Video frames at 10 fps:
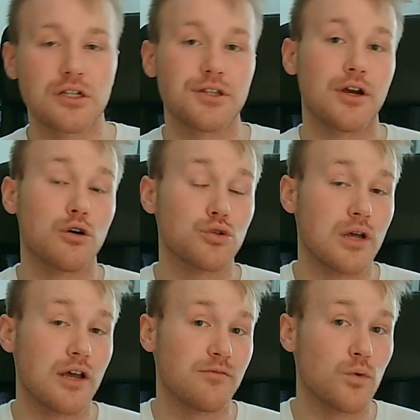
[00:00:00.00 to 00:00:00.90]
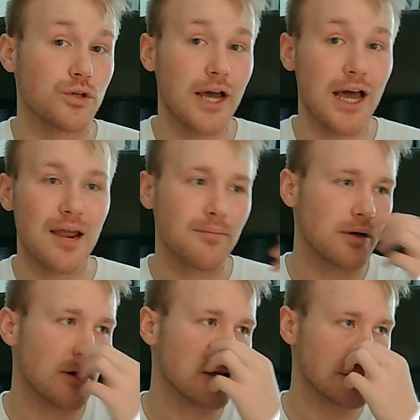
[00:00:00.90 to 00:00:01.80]
They also have more time
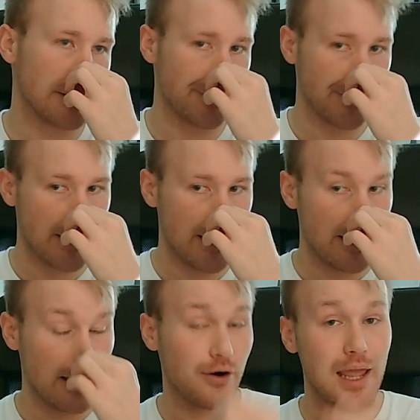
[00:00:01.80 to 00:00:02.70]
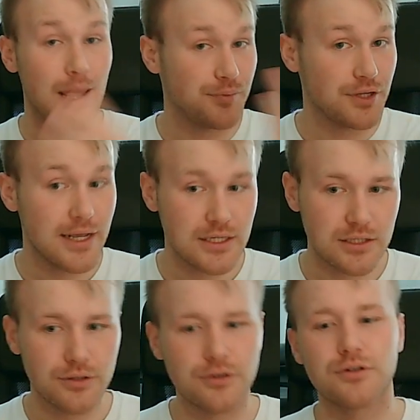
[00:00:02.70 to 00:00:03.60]
because they are empty
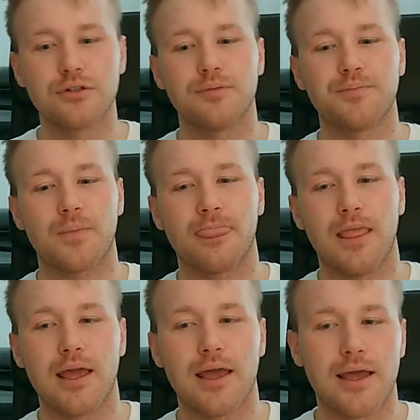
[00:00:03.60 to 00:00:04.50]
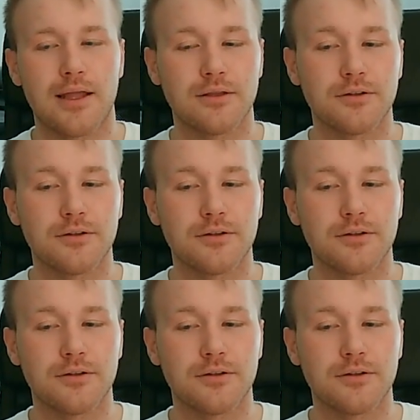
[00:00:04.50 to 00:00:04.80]
nesters, and